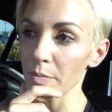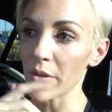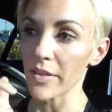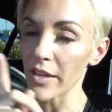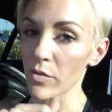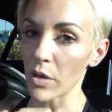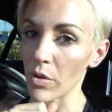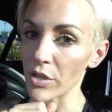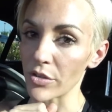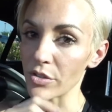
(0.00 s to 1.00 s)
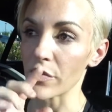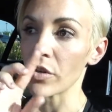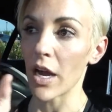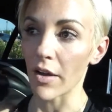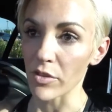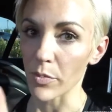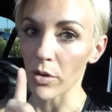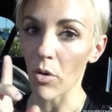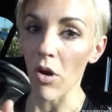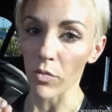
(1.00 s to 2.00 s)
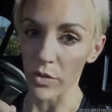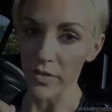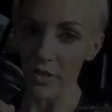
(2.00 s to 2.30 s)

But that's what I want you to do if you have to put them all in one